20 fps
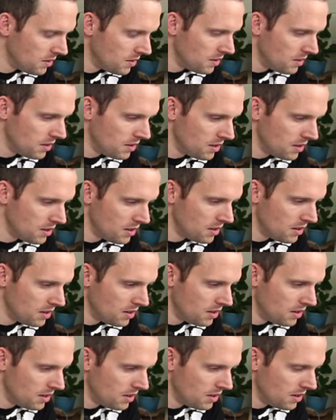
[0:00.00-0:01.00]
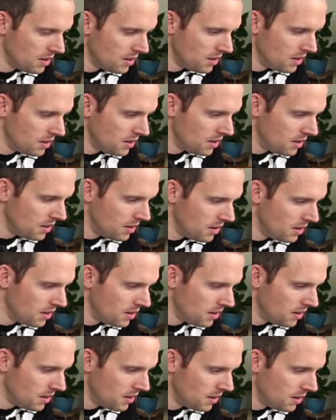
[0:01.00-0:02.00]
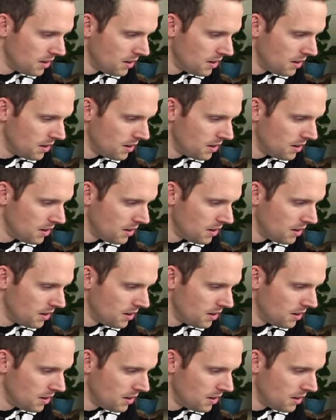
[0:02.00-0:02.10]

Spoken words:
No words are spoken by the person on screen.